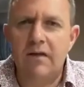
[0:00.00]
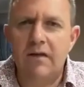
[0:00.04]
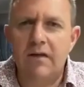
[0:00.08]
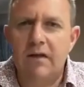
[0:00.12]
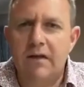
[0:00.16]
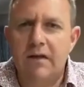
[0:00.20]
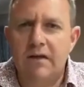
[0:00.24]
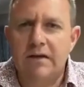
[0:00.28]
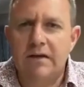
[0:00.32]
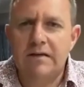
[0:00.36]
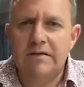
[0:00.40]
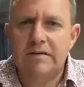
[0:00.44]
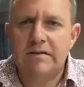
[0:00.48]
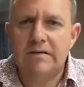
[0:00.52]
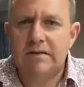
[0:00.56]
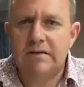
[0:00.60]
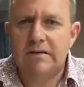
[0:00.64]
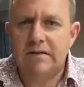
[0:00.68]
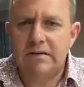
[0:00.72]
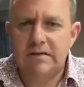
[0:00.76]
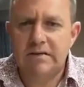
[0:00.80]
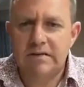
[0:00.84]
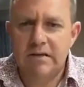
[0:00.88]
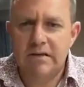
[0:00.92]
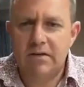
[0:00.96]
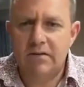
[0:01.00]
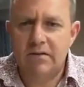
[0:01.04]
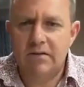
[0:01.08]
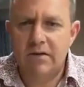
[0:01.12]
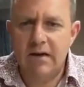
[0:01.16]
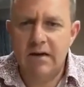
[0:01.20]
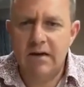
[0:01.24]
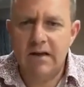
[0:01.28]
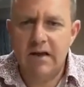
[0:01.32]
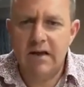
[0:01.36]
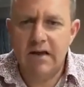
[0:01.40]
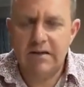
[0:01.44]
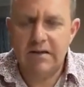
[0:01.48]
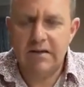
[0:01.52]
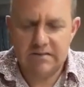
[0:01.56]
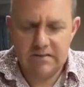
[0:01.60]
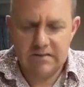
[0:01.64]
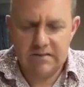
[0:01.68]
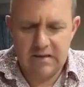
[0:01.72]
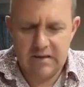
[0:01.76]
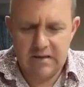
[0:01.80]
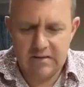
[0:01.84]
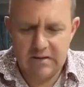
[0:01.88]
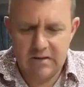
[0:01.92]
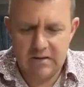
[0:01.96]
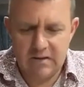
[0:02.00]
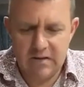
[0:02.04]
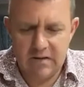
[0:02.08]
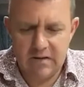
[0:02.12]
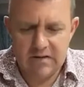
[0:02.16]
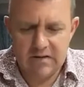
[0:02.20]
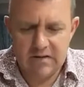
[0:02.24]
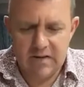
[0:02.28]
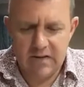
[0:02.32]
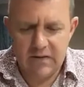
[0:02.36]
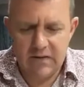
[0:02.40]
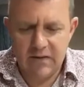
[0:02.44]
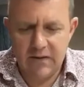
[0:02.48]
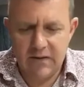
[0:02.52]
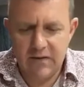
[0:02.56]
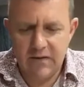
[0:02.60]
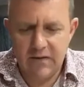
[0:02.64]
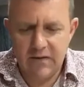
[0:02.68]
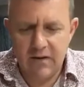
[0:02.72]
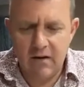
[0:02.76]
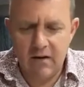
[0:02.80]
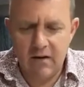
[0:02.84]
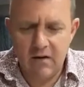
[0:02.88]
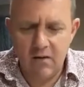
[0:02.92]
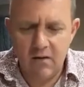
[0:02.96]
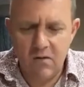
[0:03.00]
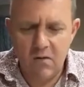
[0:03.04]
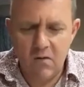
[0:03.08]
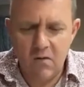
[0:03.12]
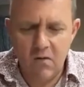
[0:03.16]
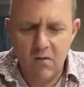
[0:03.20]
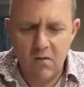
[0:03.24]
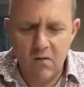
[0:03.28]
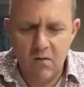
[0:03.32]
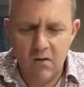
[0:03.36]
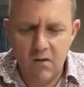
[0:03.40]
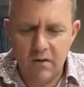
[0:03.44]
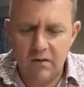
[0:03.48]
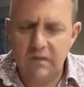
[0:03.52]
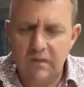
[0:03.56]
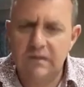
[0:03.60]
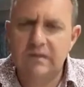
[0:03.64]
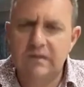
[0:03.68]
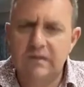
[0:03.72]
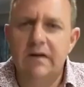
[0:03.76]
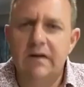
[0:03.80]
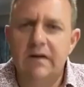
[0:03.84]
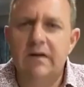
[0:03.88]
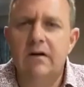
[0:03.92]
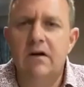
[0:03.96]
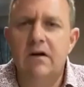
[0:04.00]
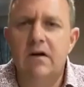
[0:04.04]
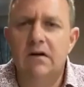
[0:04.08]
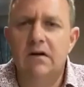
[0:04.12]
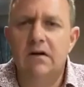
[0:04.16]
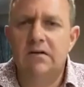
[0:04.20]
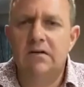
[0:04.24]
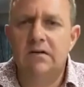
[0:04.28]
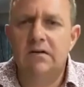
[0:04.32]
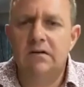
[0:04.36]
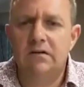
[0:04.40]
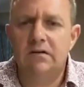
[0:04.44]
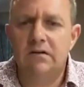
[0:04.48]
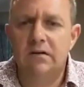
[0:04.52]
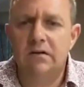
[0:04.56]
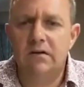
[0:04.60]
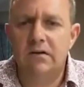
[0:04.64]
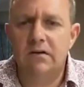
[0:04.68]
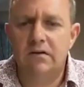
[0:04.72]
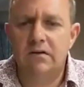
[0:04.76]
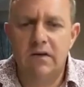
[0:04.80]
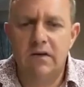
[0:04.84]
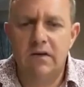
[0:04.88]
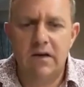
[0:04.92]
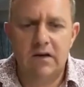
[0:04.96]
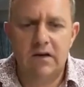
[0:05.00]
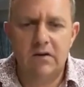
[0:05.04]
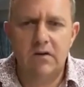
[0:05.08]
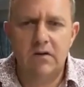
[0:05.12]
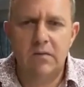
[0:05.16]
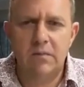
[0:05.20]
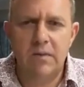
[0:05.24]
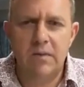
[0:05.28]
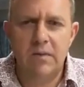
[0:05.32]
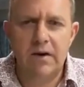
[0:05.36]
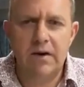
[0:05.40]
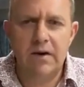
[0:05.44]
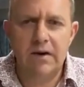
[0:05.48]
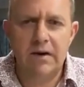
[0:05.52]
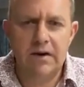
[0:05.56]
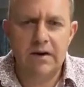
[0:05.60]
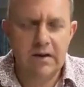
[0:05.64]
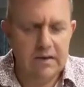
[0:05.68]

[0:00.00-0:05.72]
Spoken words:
Is it really as good as they think they are, or is there a lot that could be